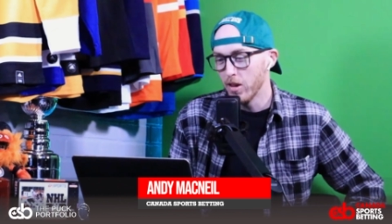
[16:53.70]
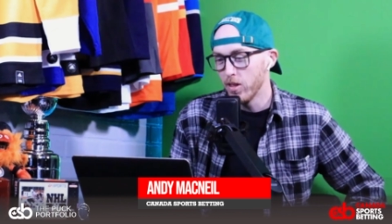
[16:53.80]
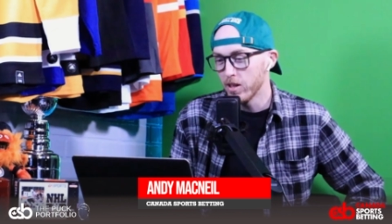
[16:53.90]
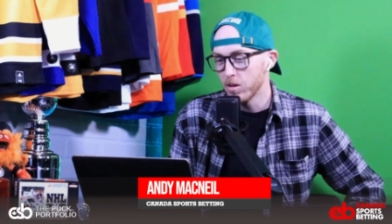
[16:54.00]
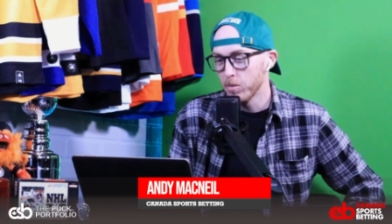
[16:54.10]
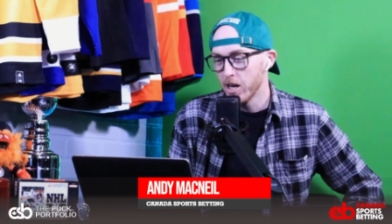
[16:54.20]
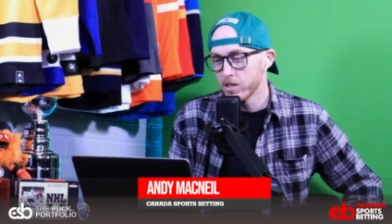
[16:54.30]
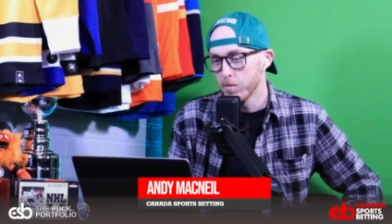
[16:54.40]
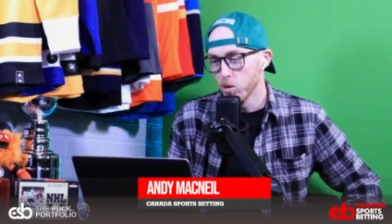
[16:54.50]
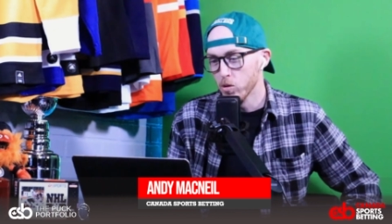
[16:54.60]
think the
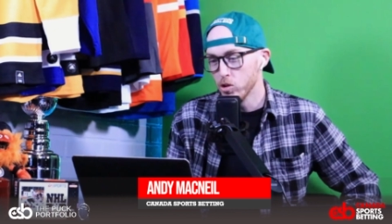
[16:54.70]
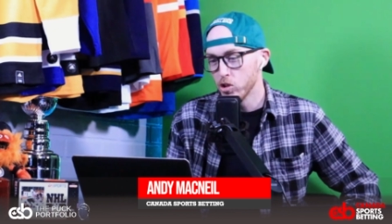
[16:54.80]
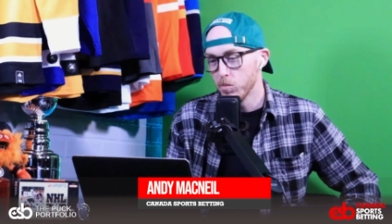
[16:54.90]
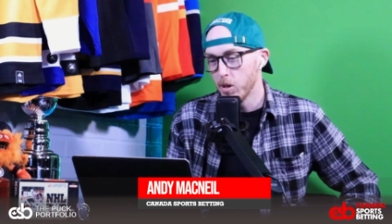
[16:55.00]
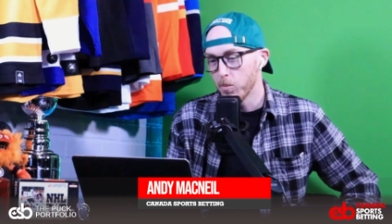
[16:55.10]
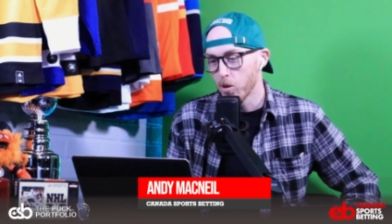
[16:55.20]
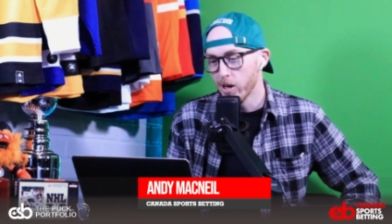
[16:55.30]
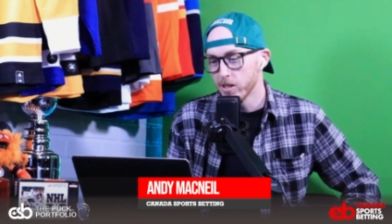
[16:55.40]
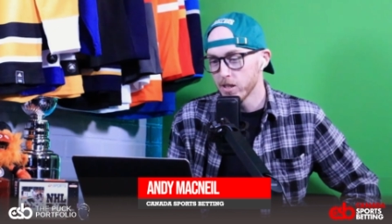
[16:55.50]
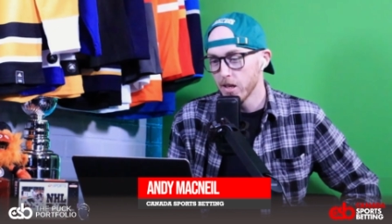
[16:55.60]
Boston Bruins should be
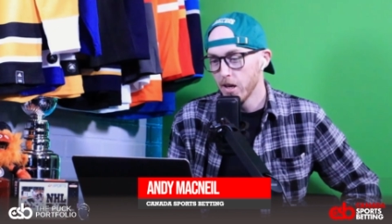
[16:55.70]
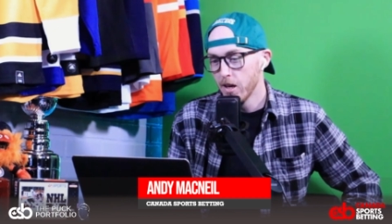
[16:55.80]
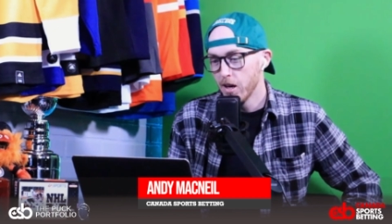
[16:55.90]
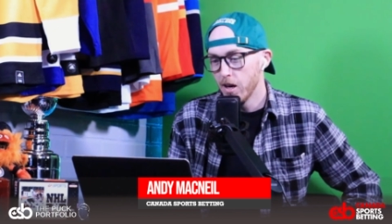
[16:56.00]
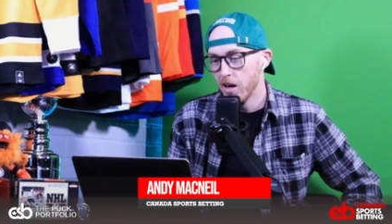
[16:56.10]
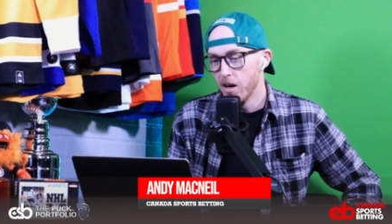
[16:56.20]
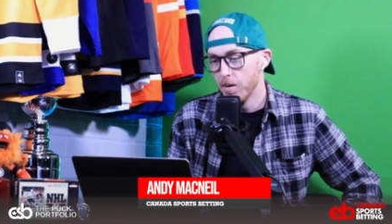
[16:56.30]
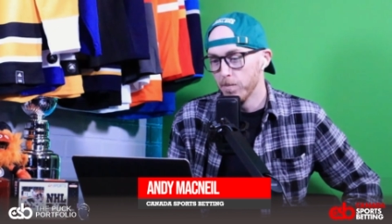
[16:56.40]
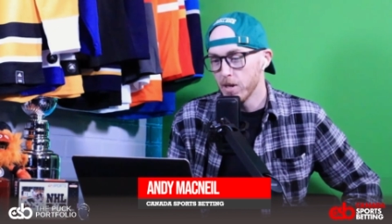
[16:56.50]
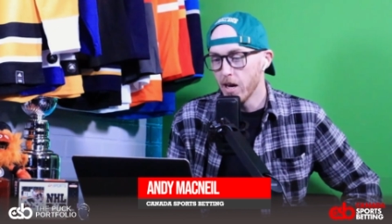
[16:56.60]
priced.
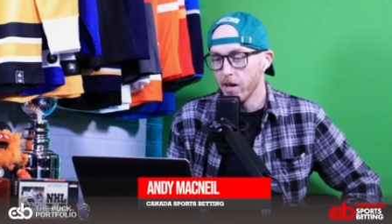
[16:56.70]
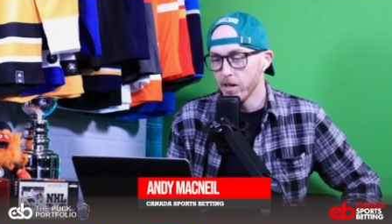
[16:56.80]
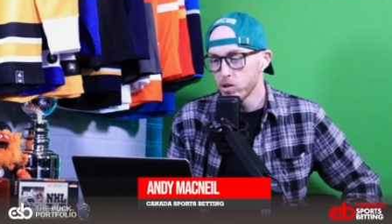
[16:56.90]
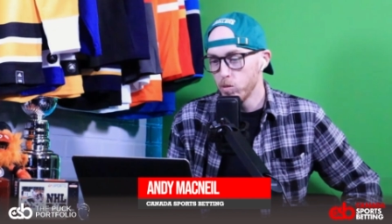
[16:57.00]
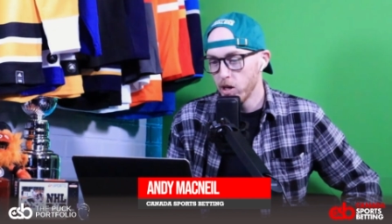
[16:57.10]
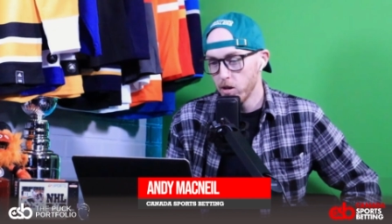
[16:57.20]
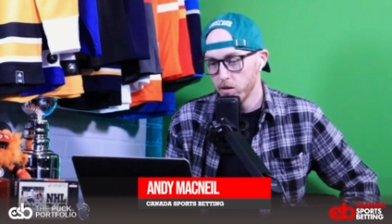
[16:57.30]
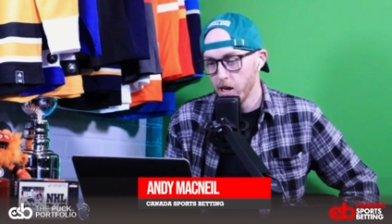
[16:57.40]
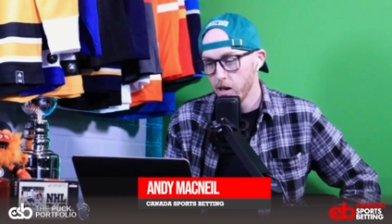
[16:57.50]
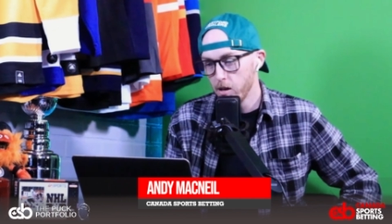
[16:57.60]
Yeah, elsewhere,
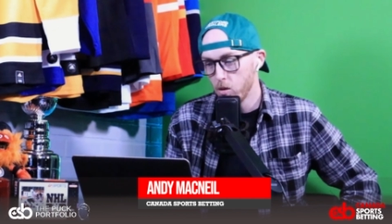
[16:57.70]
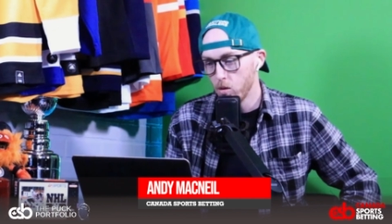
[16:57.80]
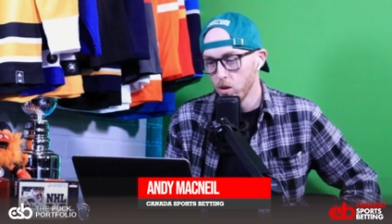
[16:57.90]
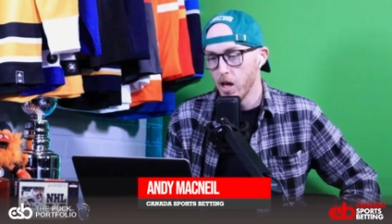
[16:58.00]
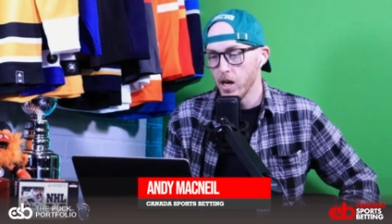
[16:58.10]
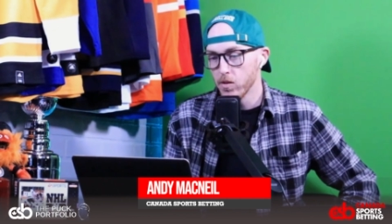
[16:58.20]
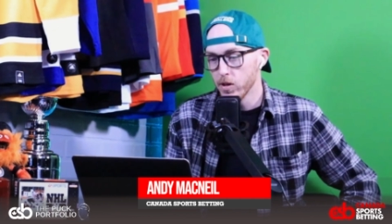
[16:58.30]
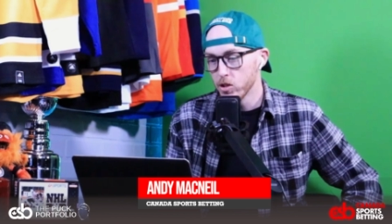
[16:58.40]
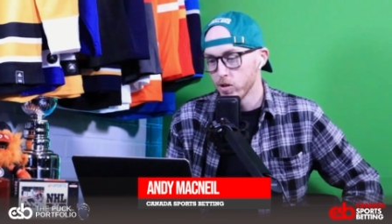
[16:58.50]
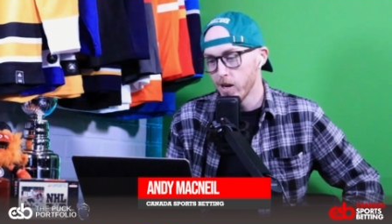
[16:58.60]
not a whole lot of
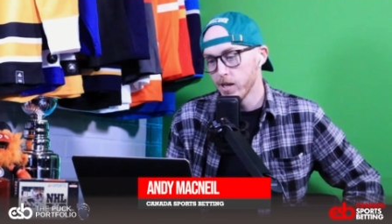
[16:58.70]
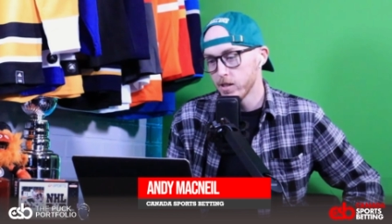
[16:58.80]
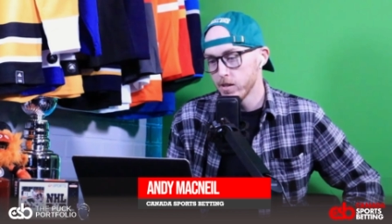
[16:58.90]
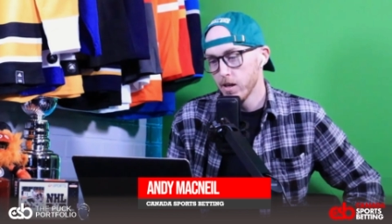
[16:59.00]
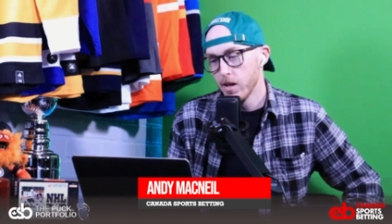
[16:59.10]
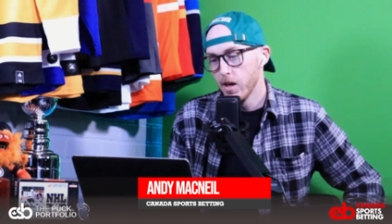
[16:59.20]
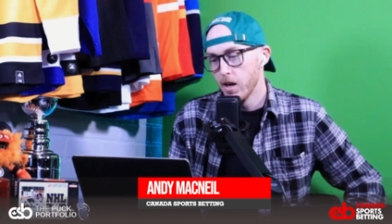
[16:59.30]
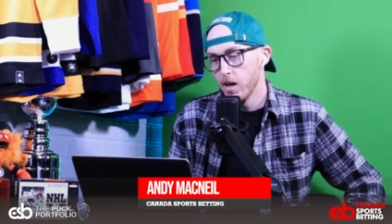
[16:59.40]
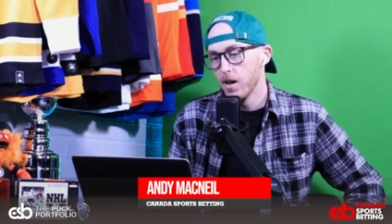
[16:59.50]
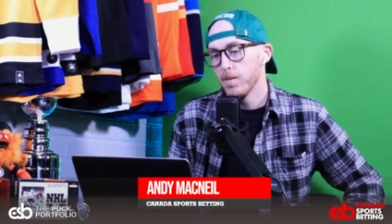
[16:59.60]
interest.
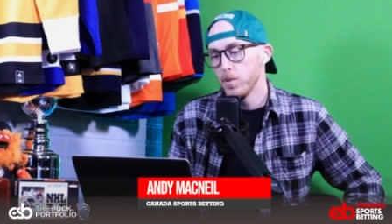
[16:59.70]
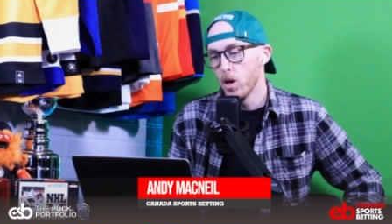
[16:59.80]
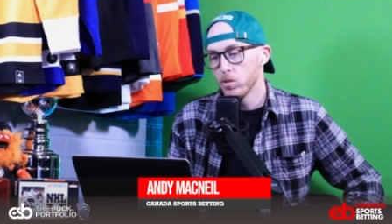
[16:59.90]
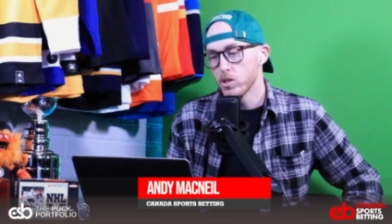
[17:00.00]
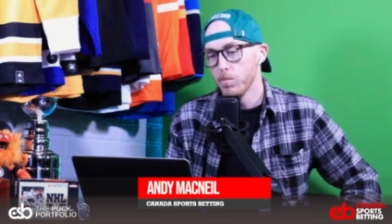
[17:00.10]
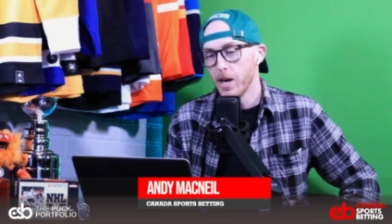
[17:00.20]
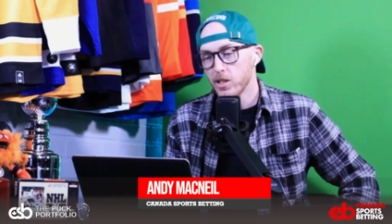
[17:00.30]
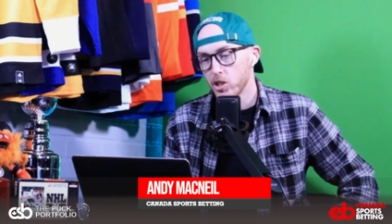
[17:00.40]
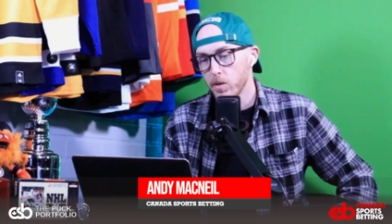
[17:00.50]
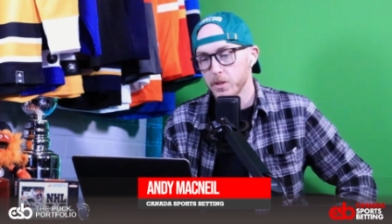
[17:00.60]
Some
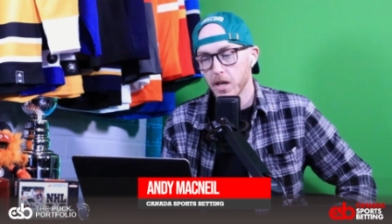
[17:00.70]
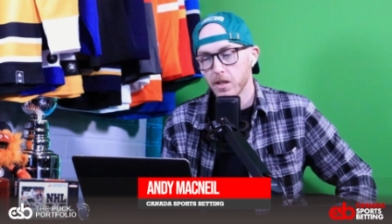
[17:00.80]
matchups like